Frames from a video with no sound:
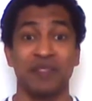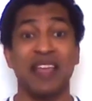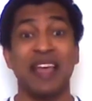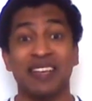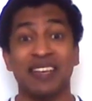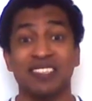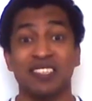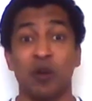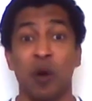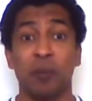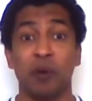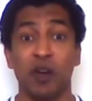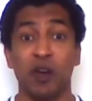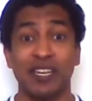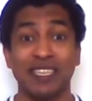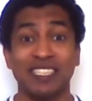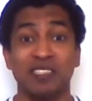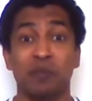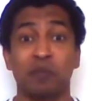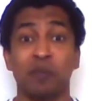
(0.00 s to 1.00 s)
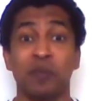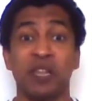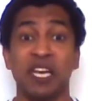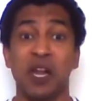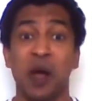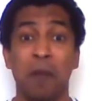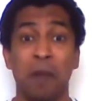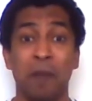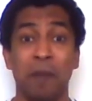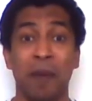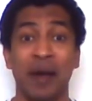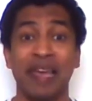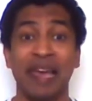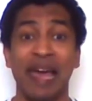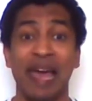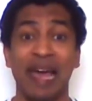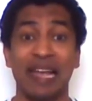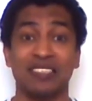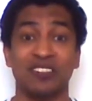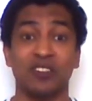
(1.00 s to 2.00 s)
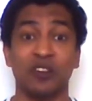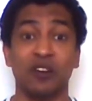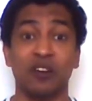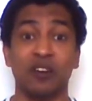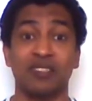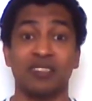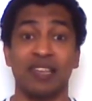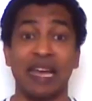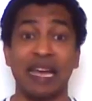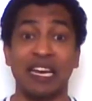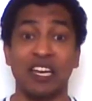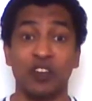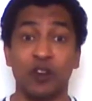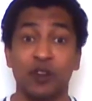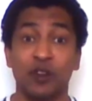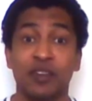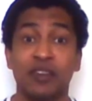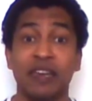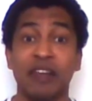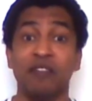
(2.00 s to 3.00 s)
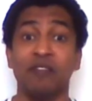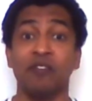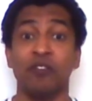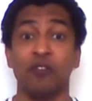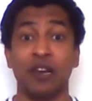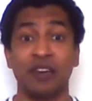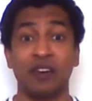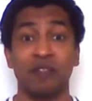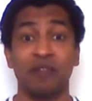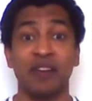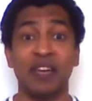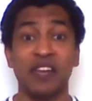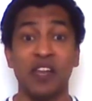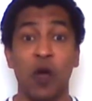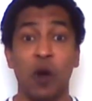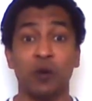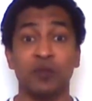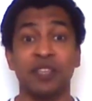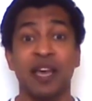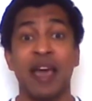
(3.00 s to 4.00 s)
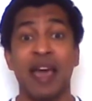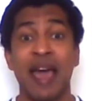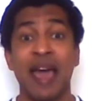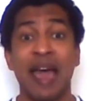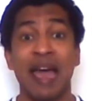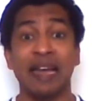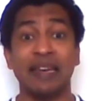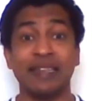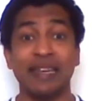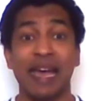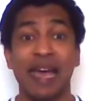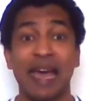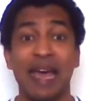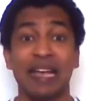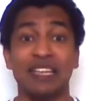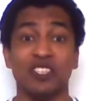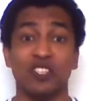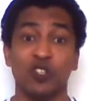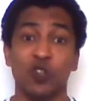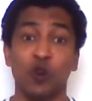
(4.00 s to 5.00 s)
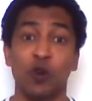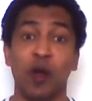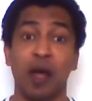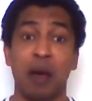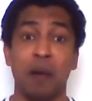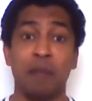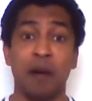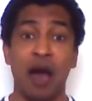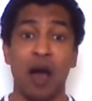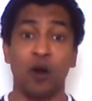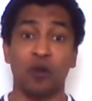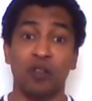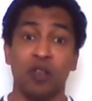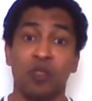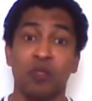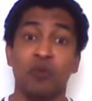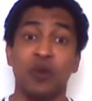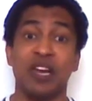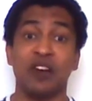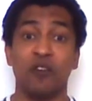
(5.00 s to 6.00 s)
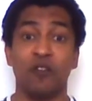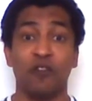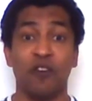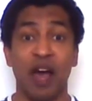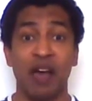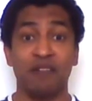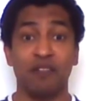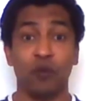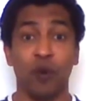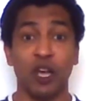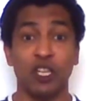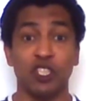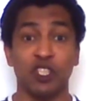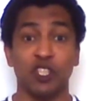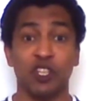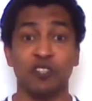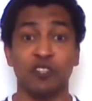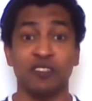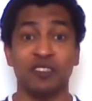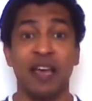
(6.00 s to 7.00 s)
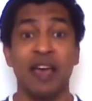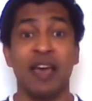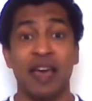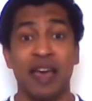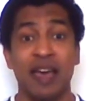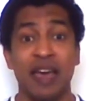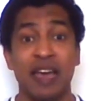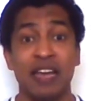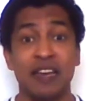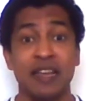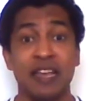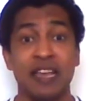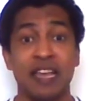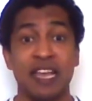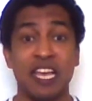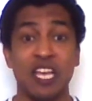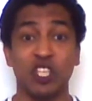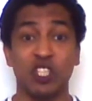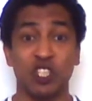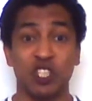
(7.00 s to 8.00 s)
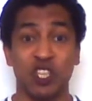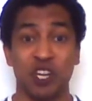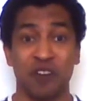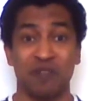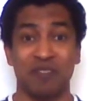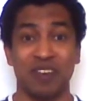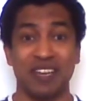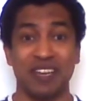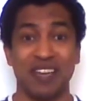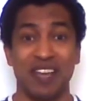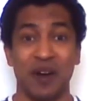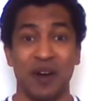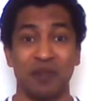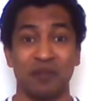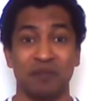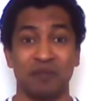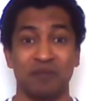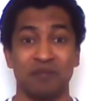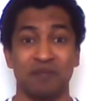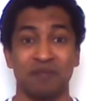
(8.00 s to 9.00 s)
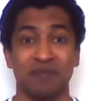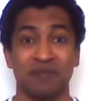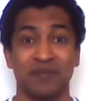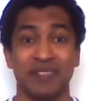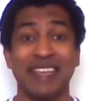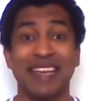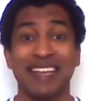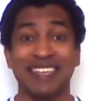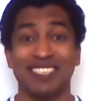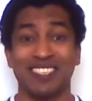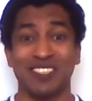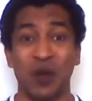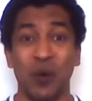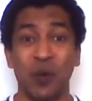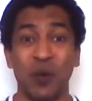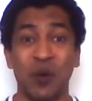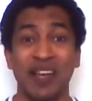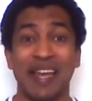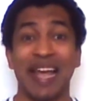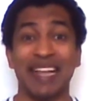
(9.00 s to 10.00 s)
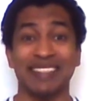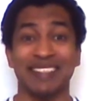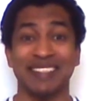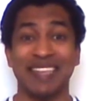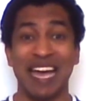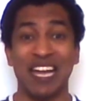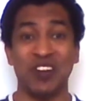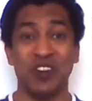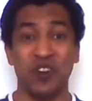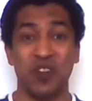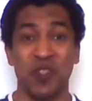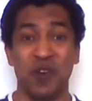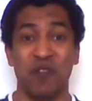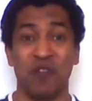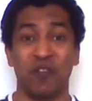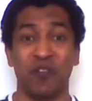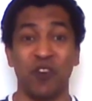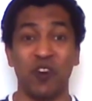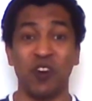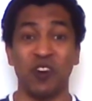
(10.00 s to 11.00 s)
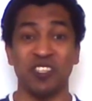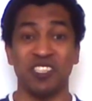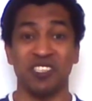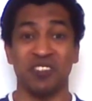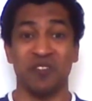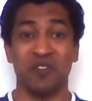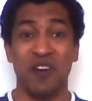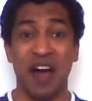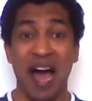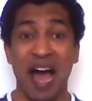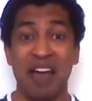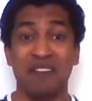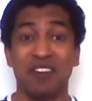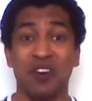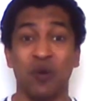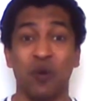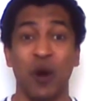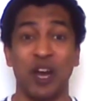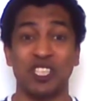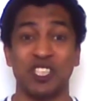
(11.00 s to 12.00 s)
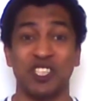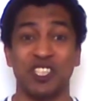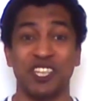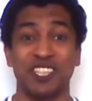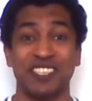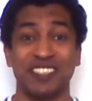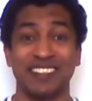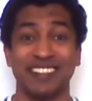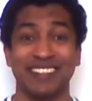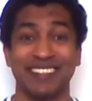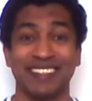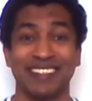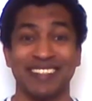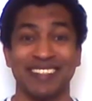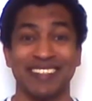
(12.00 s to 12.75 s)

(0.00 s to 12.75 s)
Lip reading: So I'm gonna split up my answers into different videos and answer about 3 to 5 questions in each video. So let's get to the first 5 questions.